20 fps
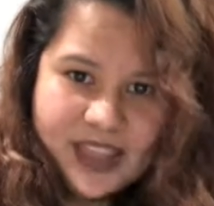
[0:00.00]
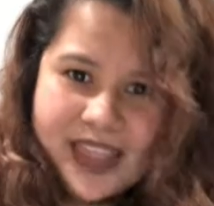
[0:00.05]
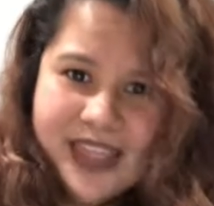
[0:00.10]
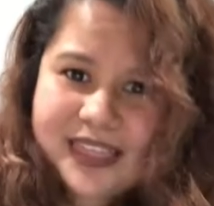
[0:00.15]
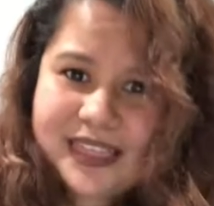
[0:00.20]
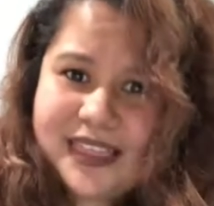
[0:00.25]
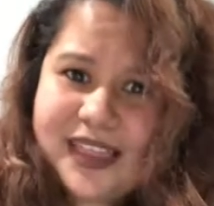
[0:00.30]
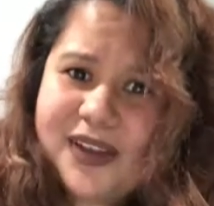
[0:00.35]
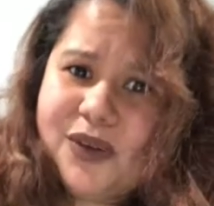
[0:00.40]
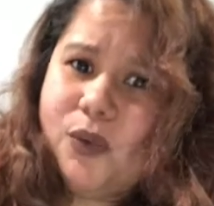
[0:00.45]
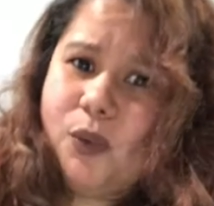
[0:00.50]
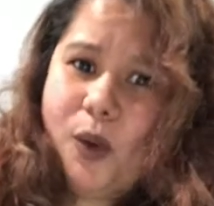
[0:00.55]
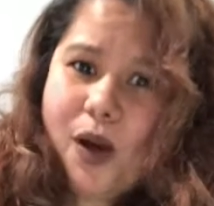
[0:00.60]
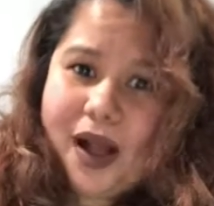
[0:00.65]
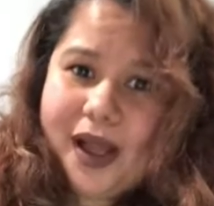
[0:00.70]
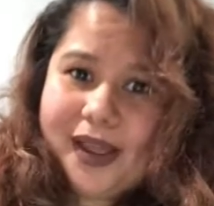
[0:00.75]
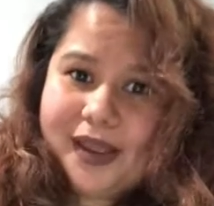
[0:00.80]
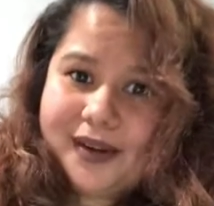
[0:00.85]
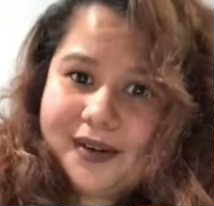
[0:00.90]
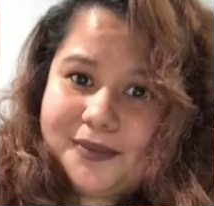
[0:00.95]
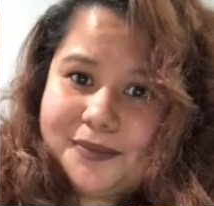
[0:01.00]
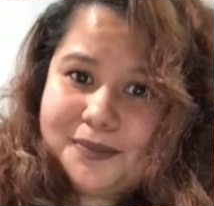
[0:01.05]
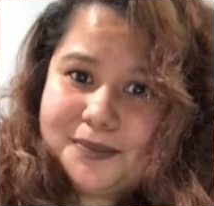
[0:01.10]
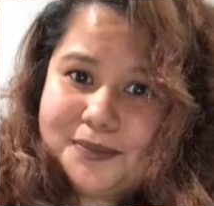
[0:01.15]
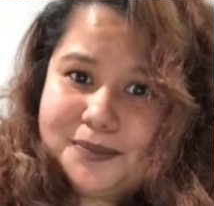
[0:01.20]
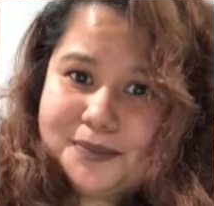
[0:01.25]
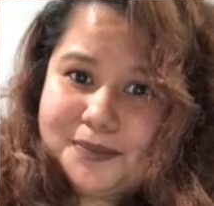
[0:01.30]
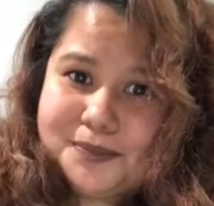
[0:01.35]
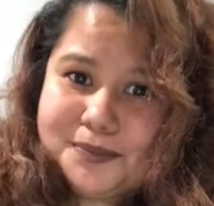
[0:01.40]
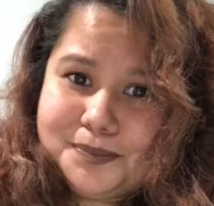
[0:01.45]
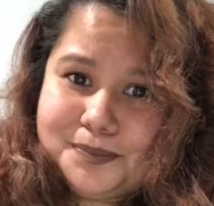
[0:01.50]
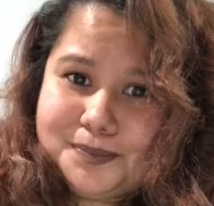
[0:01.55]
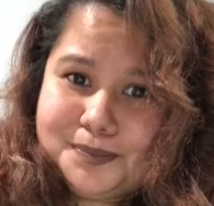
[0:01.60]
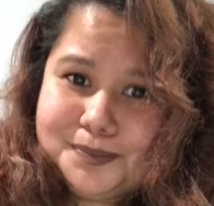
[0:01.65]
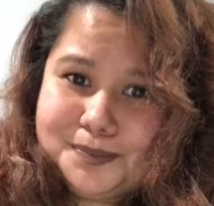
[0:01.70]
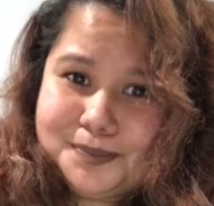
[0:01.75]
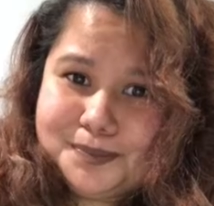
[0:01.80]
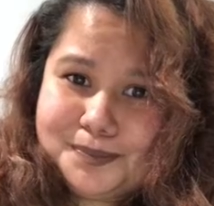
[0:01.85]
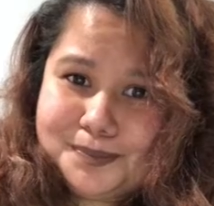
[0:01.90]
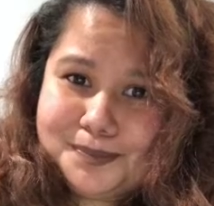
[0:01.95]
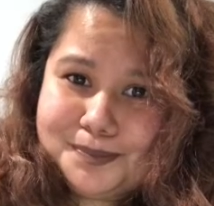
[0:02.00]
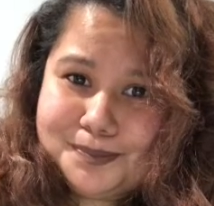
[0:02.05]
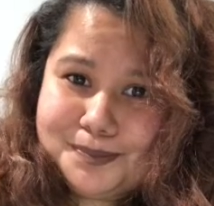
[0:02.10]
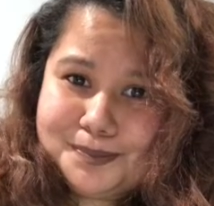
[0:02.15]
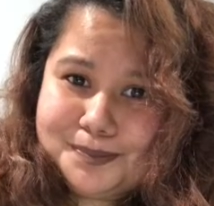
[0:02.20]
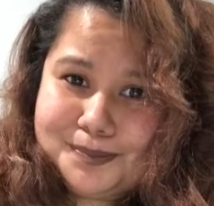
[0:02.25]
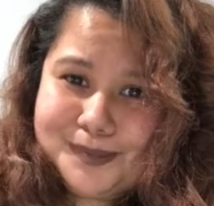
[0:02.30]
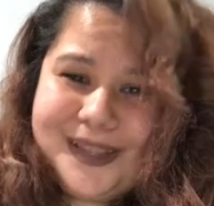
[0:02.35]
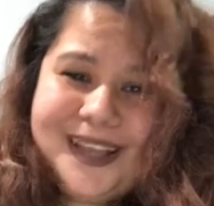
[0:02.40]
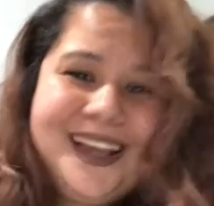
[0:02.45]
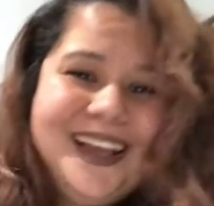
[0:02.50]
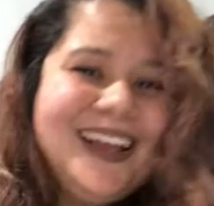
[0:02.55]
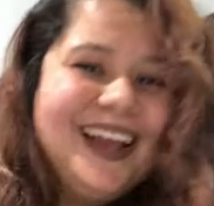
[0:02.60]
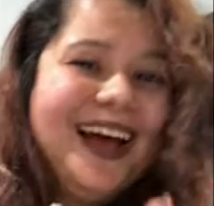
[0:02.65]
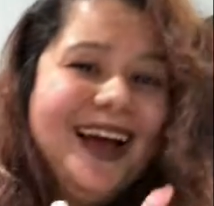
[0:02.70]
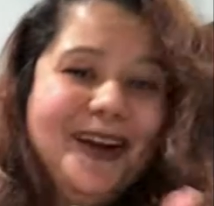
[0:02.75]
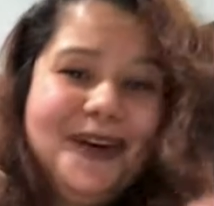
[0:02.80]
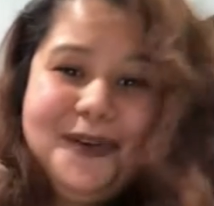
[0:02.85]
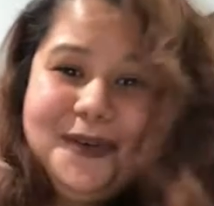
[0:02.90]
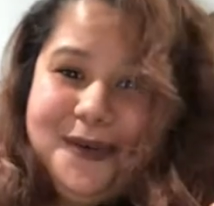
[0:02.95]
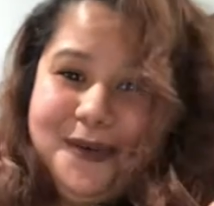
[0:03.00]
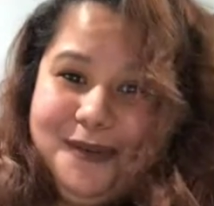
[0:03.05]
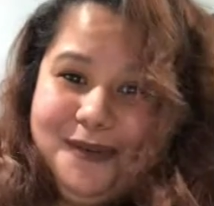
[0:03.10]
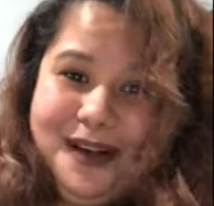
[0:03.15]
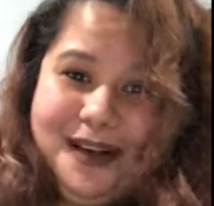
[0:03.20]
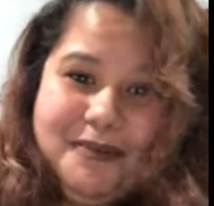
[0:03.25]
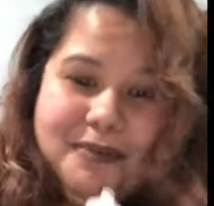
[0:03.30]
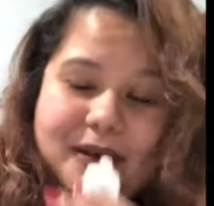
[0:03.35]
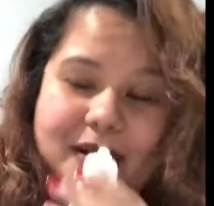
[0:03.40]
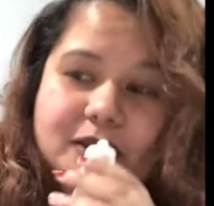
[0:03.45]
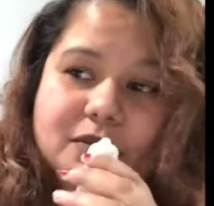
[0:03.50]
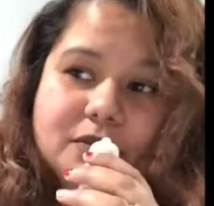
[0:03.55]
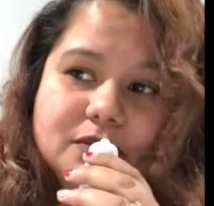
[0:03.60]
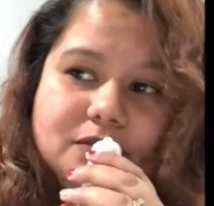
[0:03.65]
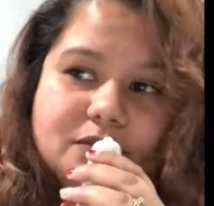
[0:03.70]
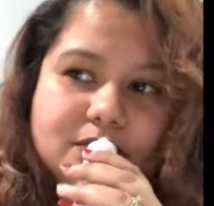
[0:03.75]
And like wine. I don't know why, but